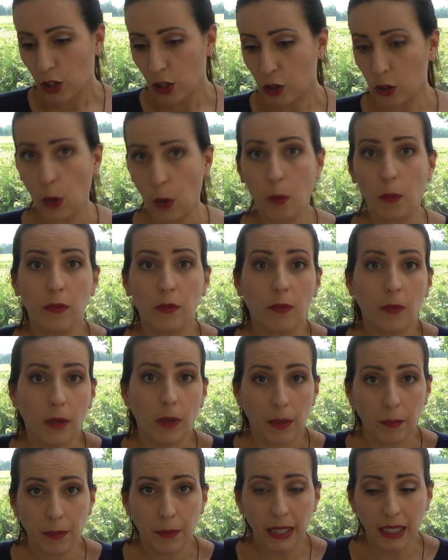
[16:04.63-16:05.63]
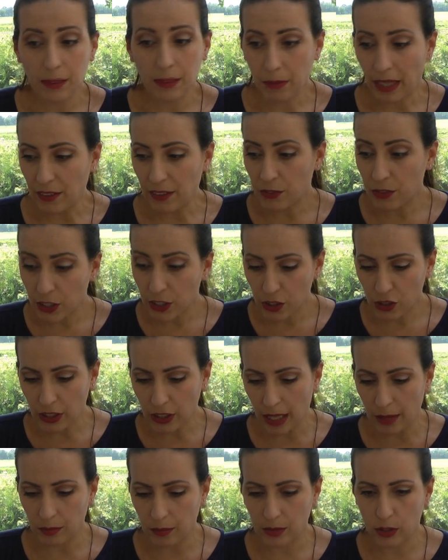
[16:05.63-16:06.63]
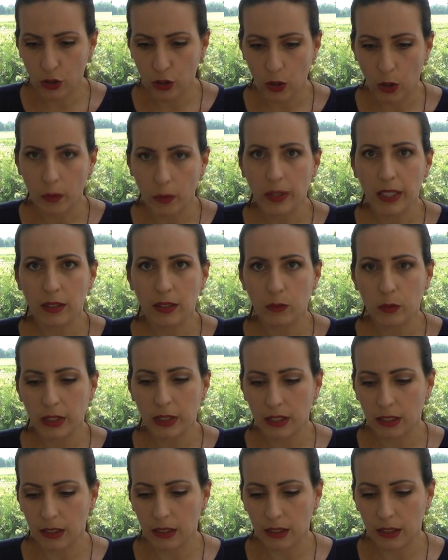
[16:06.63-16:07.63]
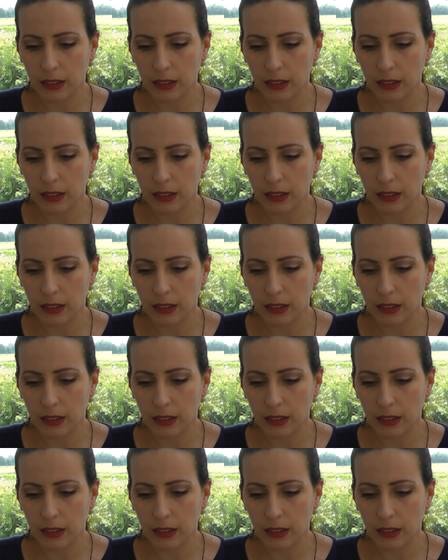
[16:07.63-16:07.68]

So, being my first time sewing with